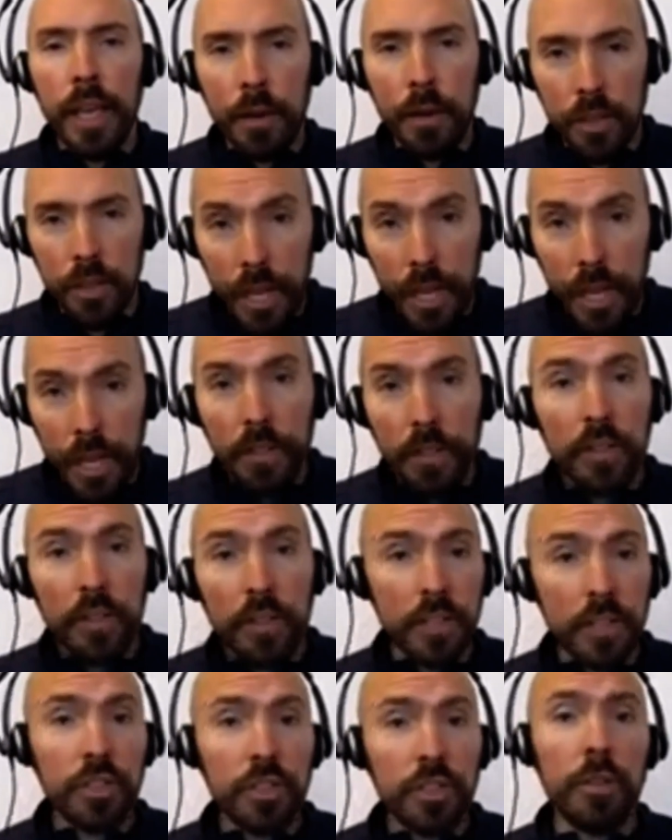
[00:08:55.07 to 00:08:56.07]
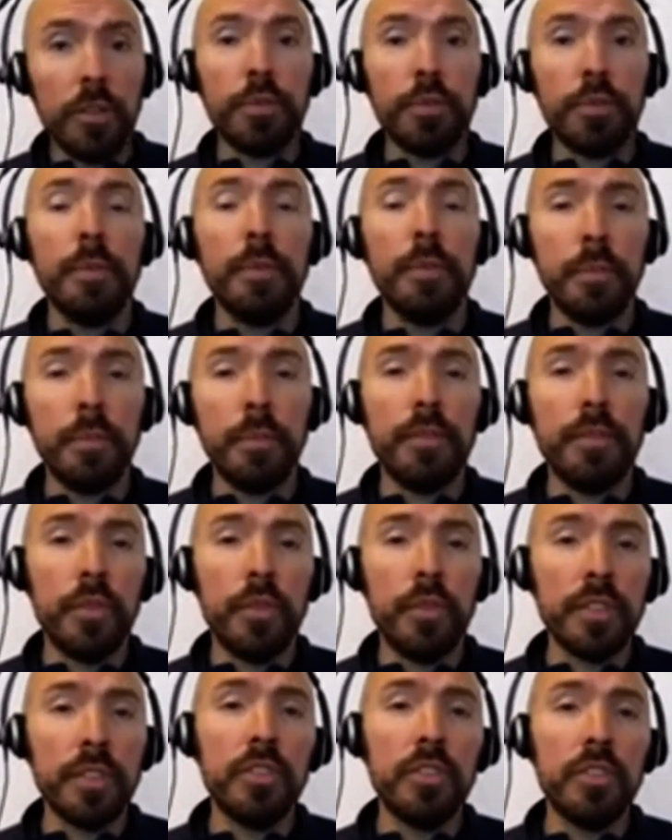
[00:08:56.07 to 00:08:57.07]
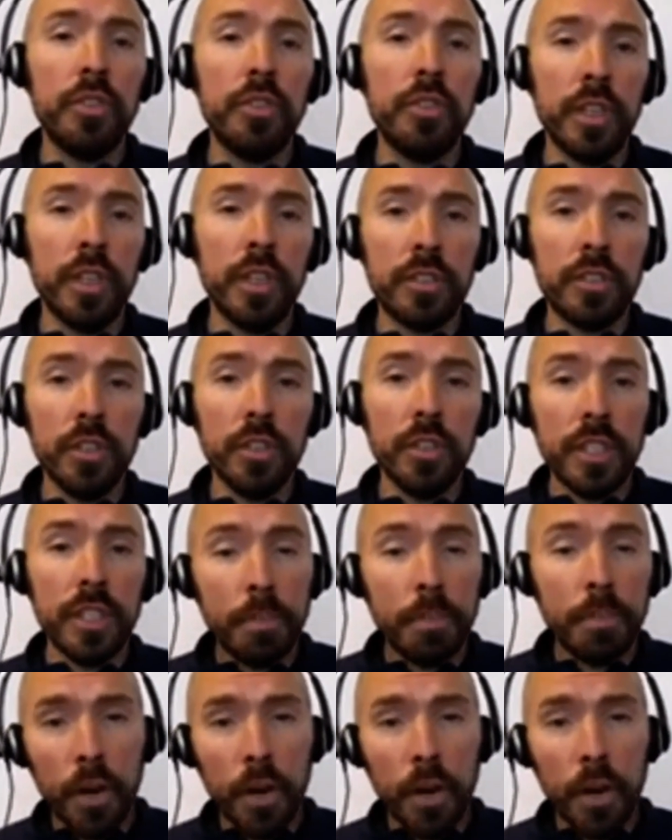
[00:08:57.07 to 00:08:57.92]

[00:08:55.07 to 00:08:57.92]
And again, like you said, term premiums have risen due to uncertainty.